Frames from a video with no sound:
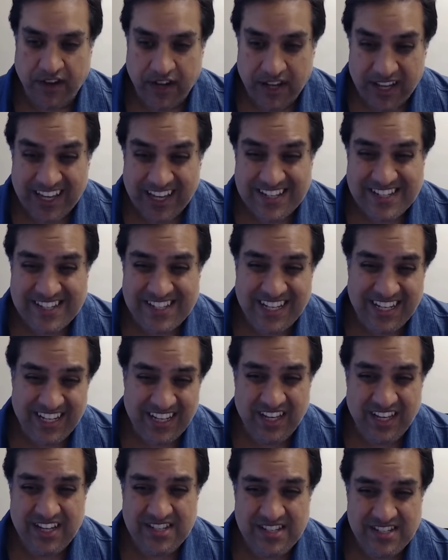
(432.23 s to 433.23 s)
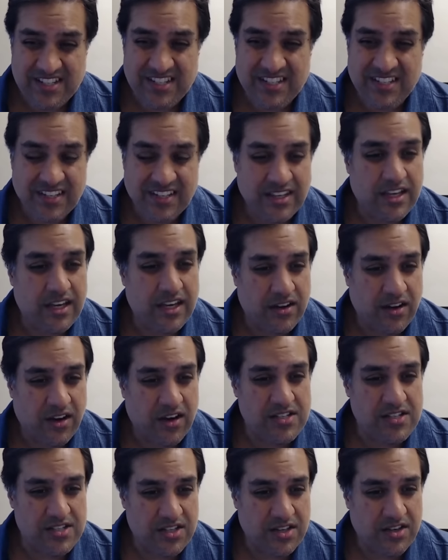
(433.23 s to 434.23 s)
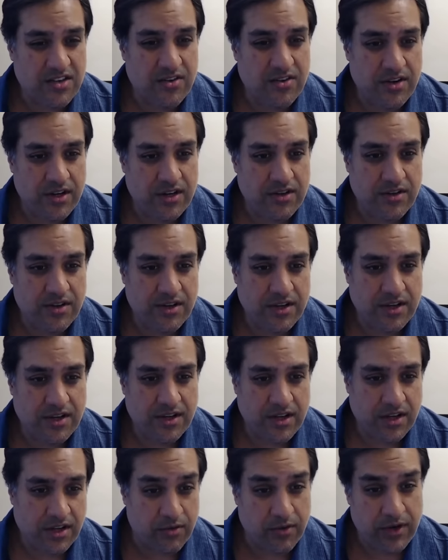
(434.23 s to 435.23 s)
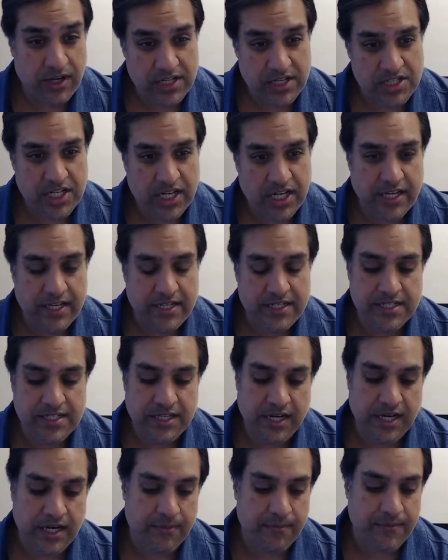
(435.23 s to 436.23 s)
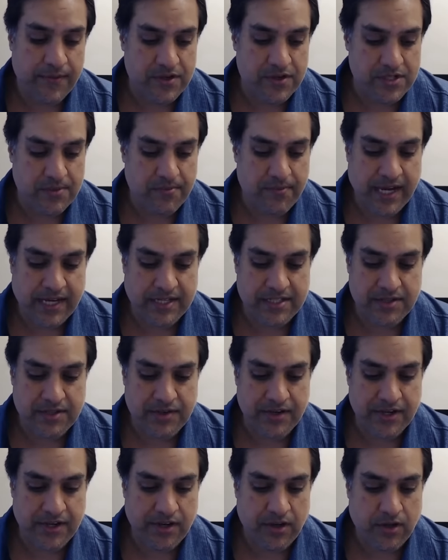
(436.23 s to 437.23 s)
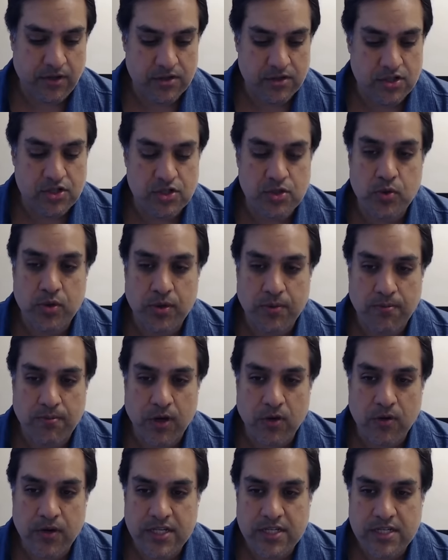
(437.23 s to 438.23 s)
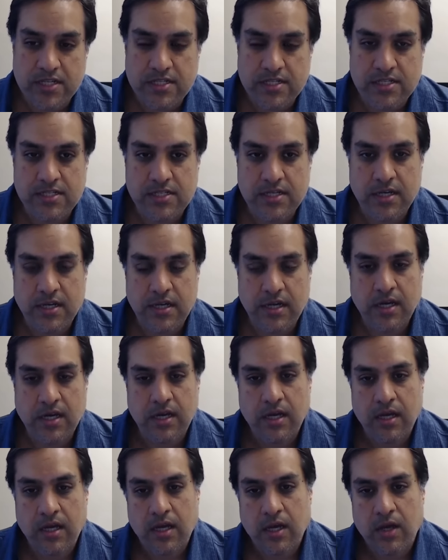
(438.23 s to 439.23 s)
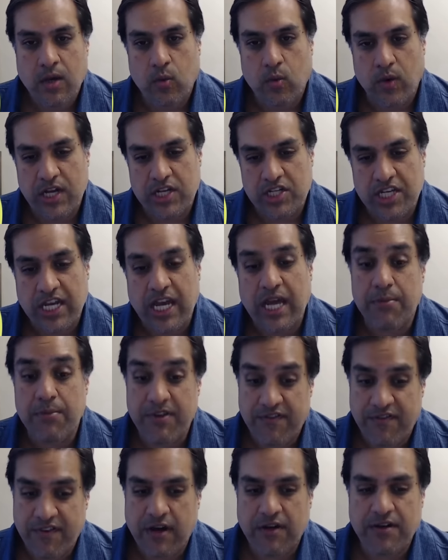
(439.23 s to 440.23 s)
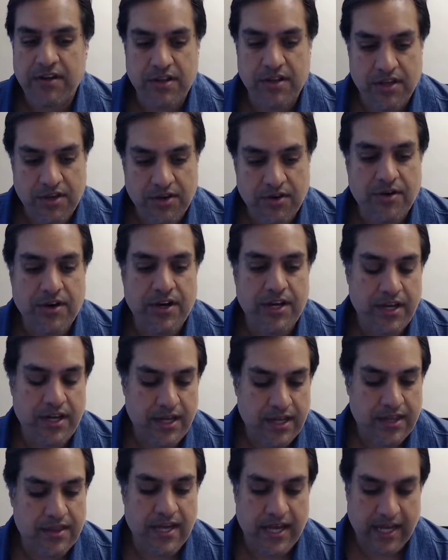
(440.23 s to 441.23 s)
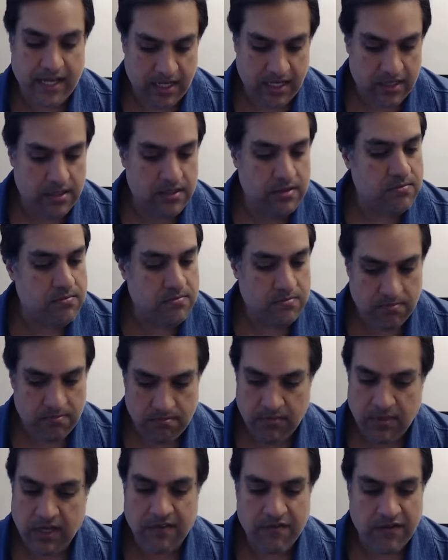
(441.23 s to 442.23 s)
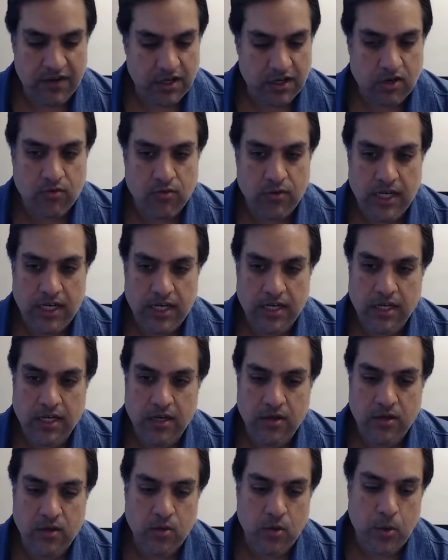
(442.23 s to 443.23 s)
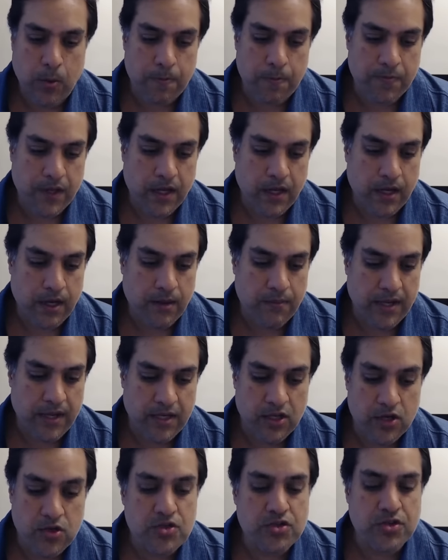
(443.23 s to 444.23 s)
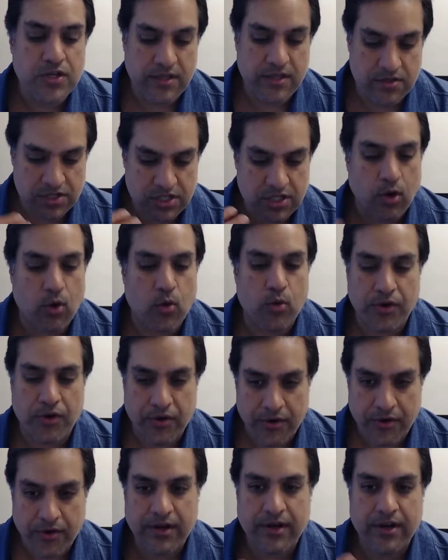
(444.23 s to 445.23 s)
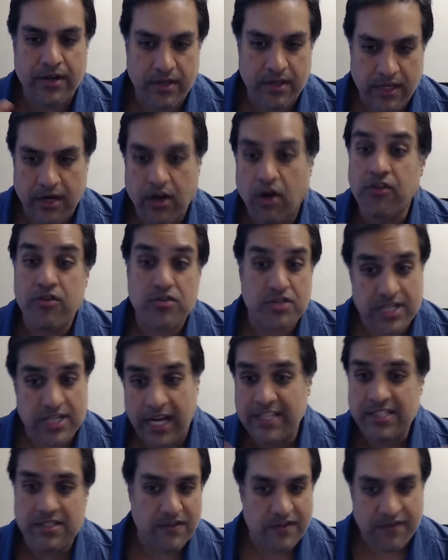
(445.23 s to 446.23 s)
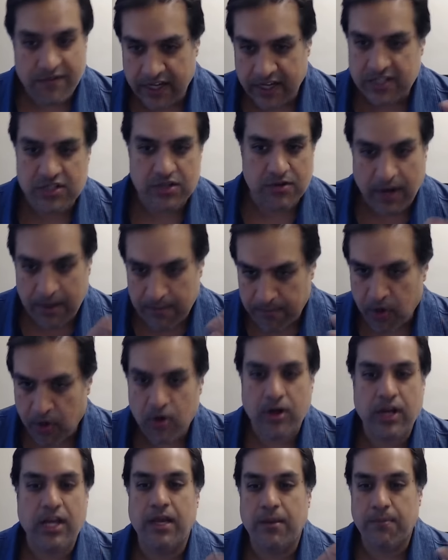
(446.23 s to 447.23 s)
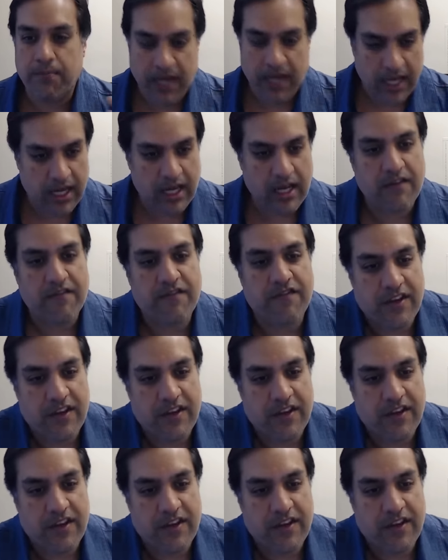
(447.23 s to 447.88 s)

fungus and yeast can cause the urine to look a greenish hint. Um, there's a bacteria called Pseudomonas which can be found in the urine, and that can give it a green hue. Um, and usually there's an odor and, a, and other signs of infection, right? Burning, pain,